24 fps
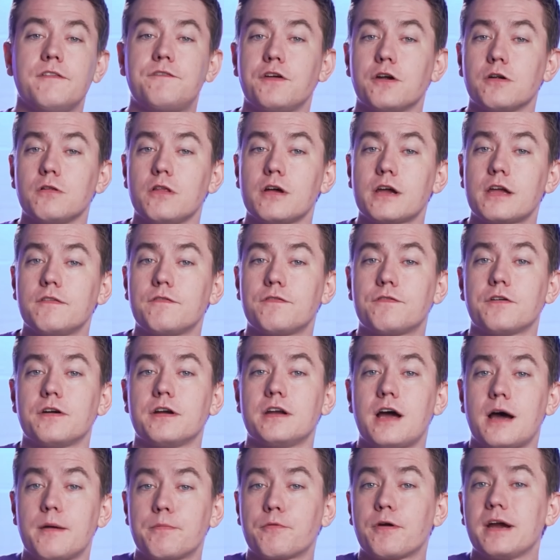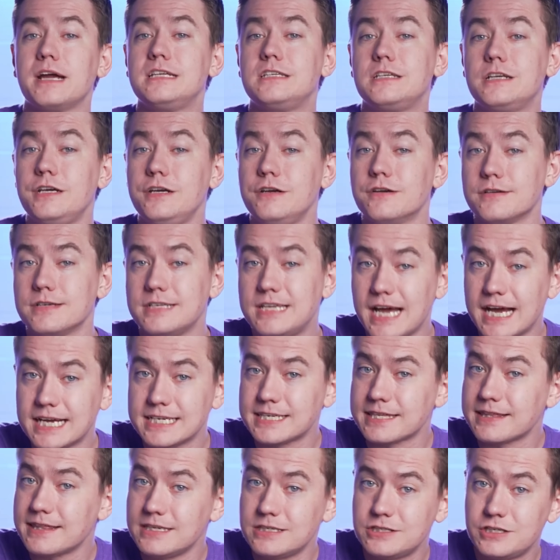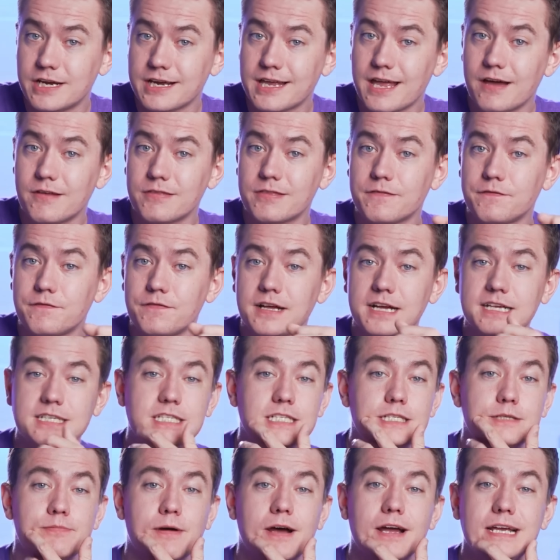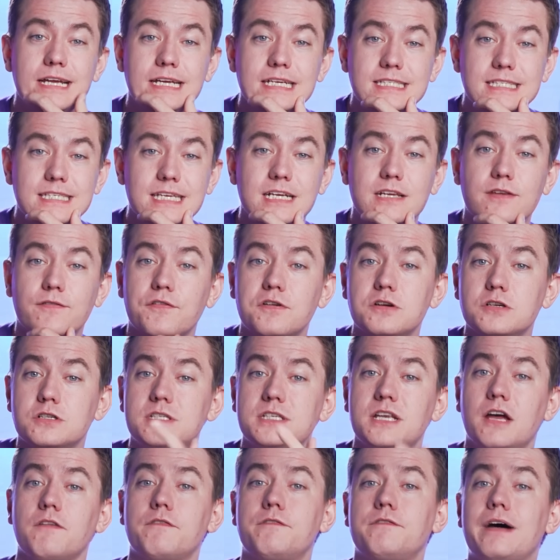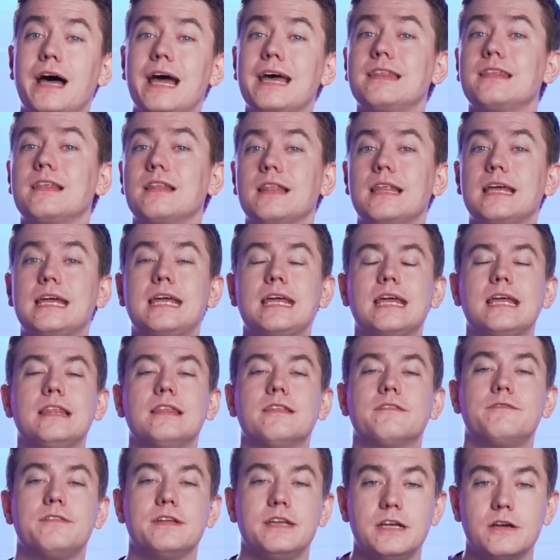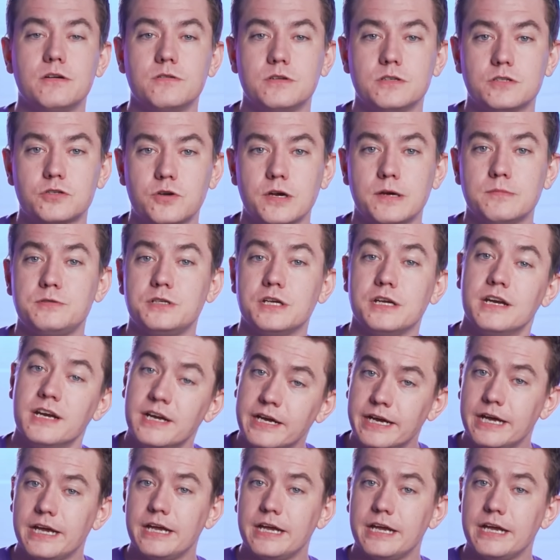If you're looking for an upgrade to your desk, then and check out the FlexiSpot E6 for yourself via the link in the video description.